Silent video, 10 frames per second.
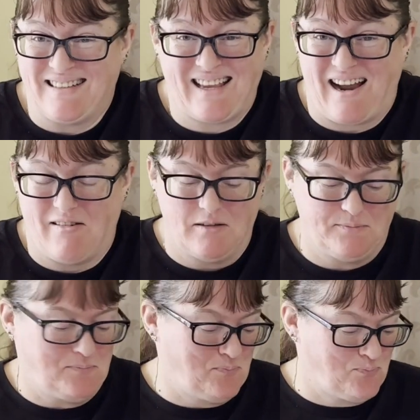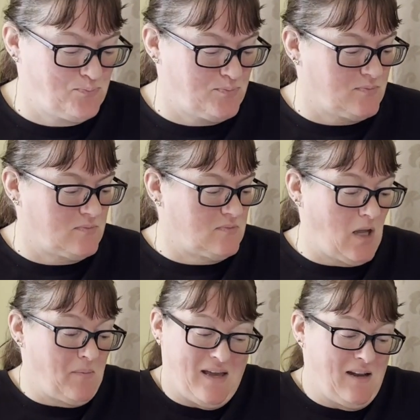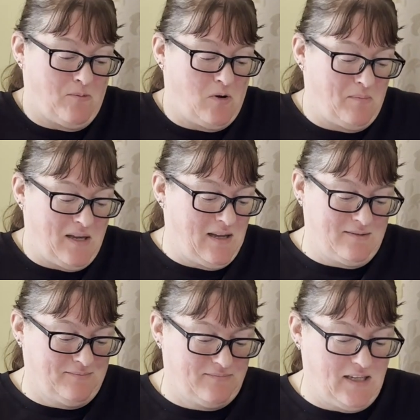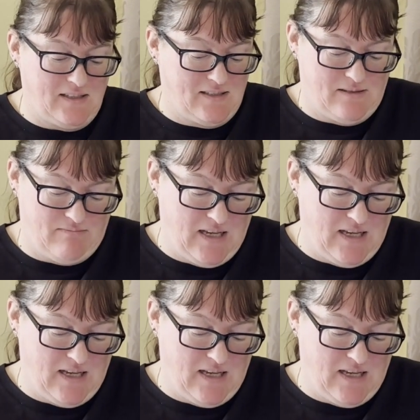is carrot. I'm getting what I'm getting. It's